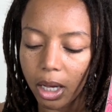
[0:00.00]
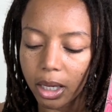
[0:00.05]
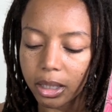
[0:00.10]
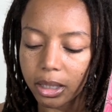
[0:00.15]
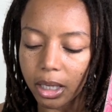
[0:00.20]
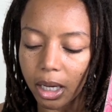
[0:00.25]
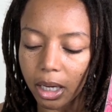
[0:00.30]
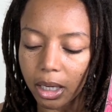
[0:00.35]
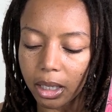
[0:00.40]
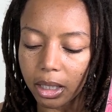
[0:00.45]

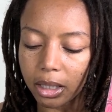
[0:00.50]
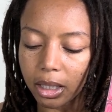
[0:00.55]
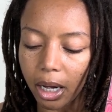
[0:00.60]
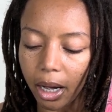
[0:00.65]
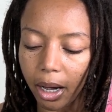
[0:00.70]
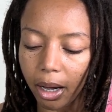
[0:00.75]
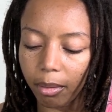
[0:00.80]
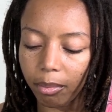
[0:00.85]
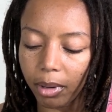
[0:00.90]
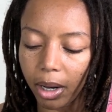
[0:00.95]
Take
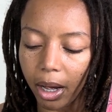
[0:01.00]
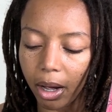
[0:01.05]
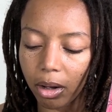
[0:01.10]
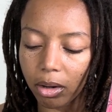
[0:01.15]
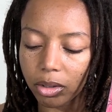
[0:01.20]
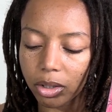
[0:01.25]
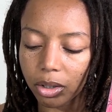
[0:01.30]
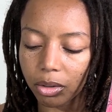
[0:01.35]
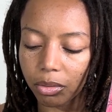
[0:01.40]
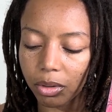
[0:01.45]
time now
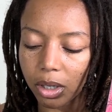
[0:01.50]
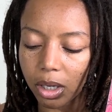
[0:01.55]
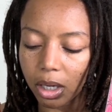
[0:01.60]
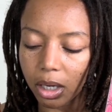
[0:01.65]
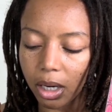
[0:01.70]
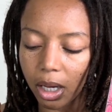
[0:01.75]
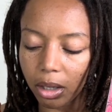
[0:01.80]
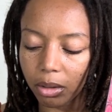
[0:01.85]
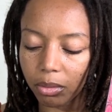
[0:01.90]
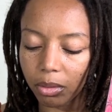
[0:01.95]
to
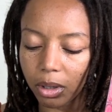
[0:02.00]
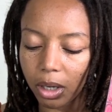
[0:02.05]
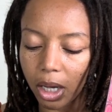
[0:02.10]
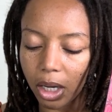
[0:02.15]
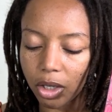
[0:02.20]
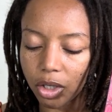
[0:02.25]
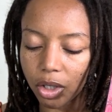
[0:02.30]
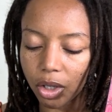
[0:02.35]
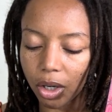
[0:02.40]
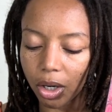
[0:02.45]
reconnect with
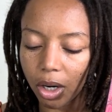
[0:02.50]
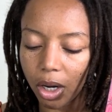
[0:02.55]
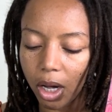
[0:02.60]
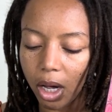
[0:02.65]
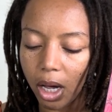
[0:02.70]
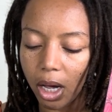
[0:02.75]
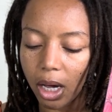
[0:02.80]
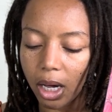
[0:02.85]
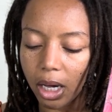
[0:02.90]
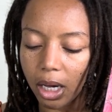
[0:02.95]
nature.
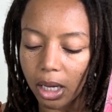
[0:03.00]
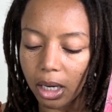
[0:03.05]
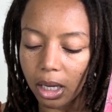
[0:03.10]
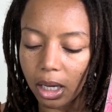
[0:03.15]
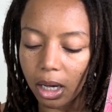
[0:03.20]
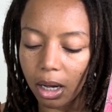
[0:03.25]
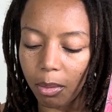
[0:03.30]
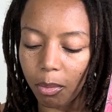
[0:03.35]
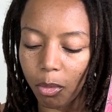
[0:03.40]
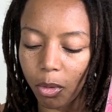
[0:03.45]

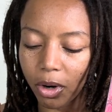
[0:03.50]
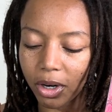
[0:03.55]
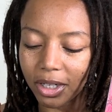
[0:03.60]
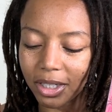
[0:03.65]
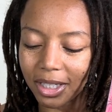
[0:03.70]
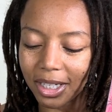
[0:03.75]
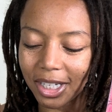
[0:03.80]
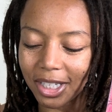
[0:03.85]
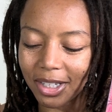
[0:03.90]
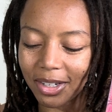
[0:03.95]
Eating a more
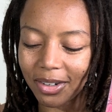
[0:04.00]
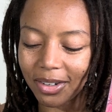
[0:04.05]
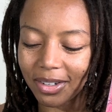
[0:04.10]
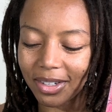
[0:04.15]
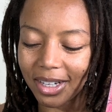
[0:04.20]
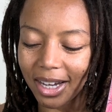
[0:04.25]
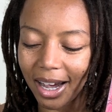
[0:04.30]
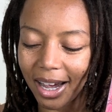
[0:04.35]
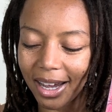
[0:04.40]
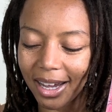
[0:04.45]
seasonal
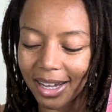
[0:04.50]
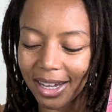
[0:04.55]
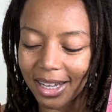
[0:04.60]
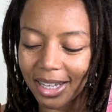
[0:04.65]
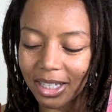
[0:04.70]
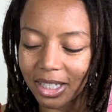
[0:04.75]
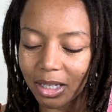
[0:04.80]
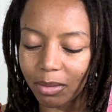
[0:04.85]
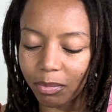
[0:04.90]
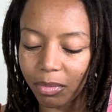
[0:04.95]
diet
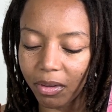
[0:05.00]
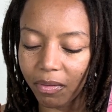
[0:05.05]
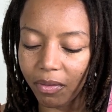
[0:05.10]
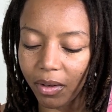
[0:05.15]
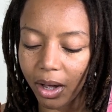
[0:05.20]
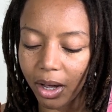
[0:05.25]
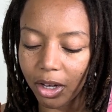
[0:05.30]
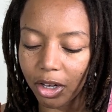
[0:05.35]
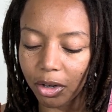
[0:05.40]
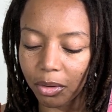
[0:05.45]
and
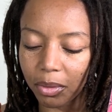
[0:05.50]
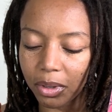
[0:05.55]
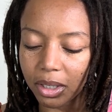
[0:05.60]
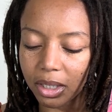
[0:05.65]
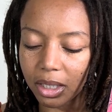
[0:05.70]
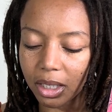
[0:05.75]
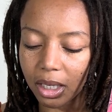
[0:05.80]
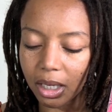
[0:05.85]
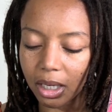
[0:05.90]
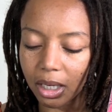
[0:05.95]
simplifying your
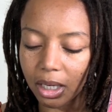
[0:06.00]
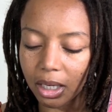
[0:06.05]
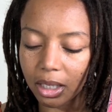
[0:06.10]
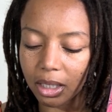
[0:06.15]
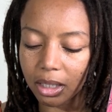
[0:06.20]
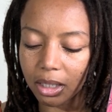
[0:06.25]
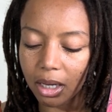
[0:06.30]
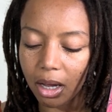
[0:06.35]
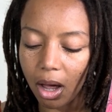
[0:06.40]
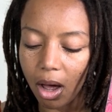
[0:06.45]

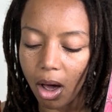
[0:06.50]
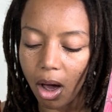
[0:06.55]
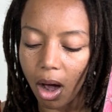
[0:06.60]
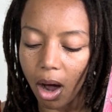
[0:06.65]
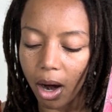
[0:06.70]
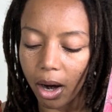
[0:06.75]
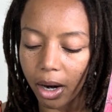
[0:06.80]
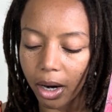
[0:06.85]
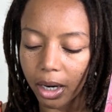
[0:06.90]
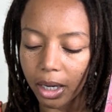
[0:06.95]
routines
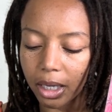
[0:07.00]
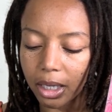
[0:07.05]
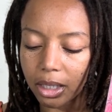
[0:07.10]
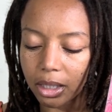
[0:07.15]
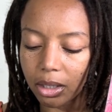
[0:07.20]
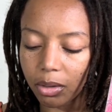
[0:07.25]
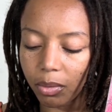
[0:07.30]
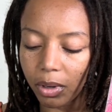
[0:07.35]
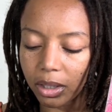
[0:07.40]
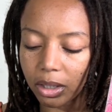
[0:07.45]
are an
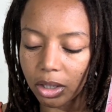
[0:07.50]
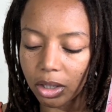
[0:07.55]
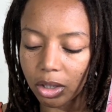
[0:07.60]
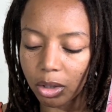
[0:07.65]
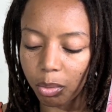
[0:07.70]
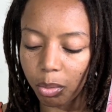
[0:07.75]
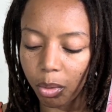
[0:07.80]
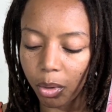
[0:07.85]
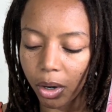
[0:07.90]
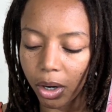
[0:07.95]
easy way to
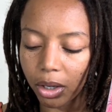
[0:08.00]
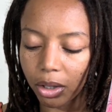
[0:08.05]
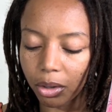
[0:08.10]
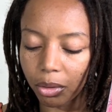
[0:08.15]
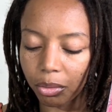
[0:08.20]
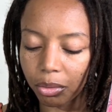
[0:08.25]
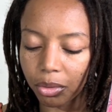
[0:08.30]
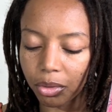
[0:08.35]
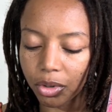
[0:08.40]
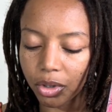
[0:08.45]
support the
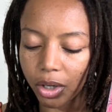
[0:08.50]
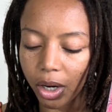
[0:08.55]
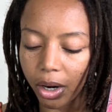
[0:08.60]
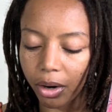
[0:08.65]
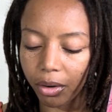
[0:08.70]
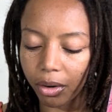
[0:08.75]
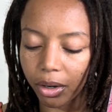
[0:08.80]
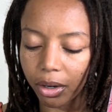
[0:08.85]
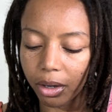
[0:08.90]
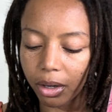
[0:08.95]
root
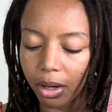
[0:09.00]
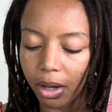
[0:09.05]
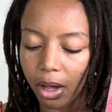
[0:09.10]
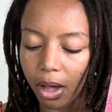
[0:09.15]
chakra.